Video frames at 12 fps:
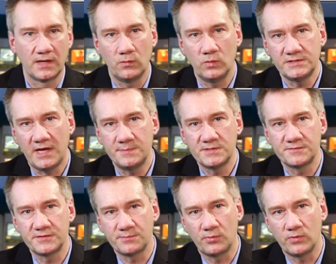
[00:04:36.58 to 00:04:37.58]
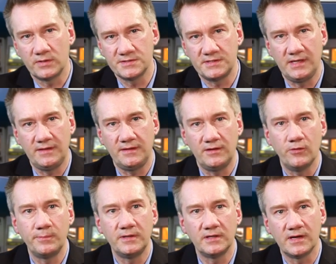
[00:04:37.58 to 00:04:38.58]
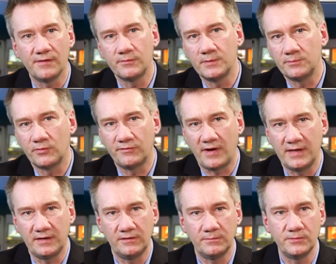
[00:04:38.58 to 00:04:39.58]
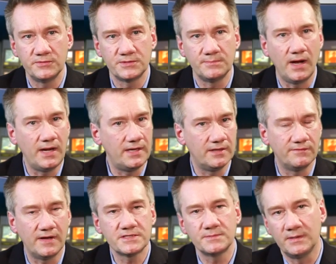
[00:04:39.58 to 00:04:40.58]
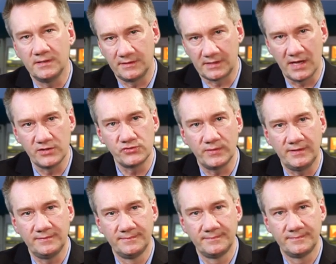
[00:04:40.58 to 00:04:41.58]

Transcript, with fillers: What types of support is the Ethiopian government providing to boost mining investment in the country?